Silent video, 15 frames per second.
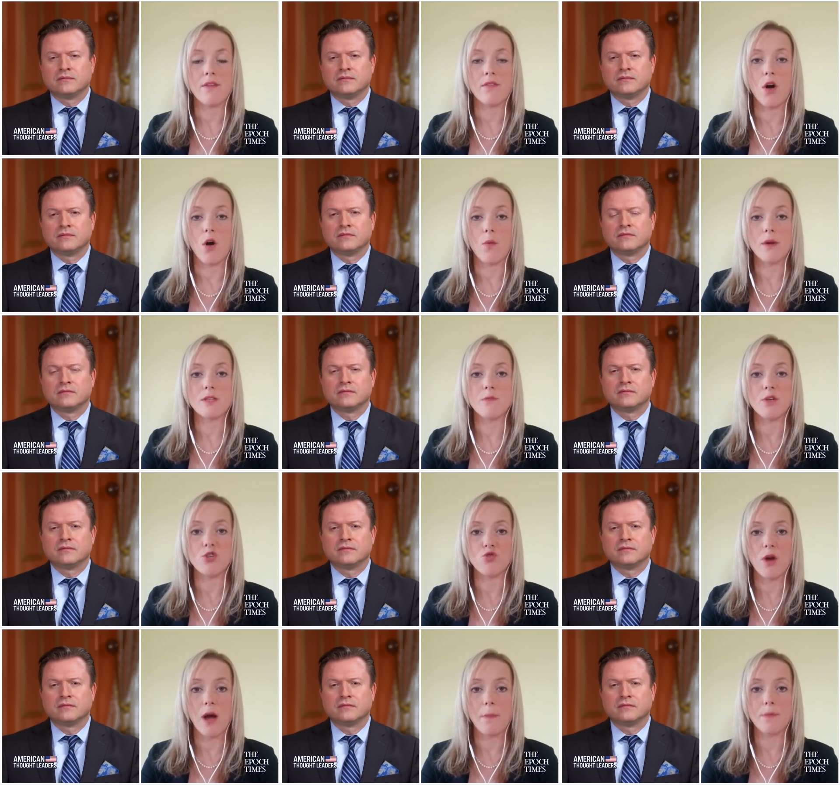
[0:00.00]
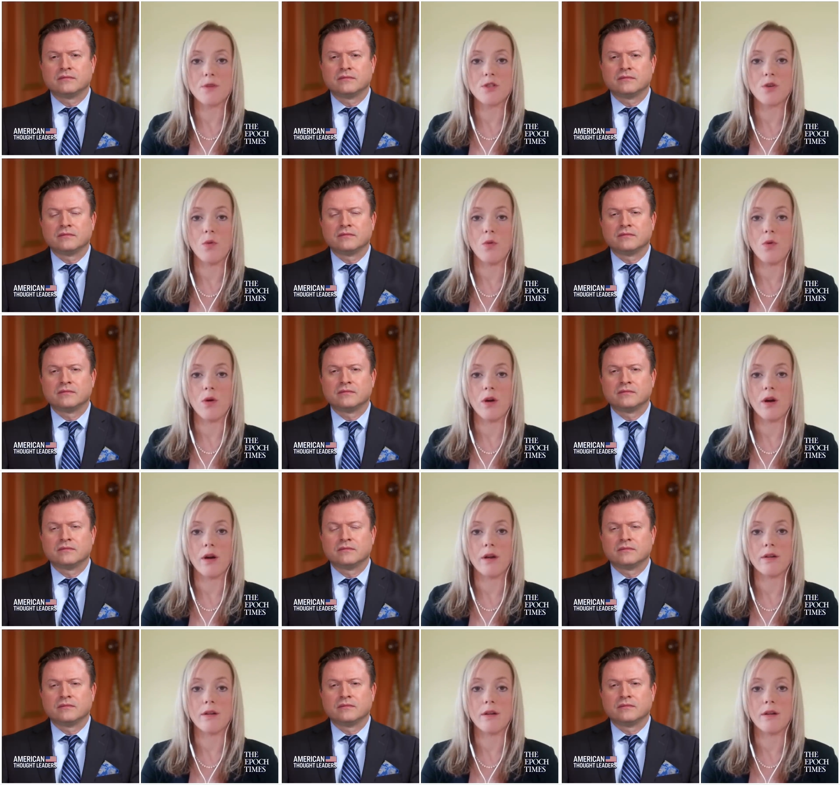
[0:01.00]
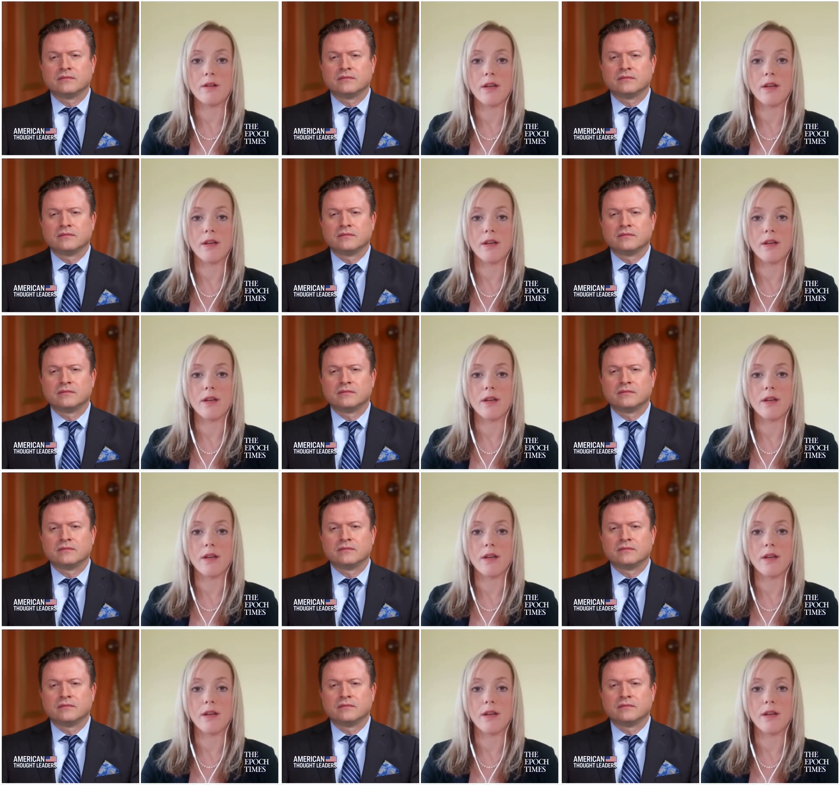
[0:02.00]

Speaker 1: they've always been dropped or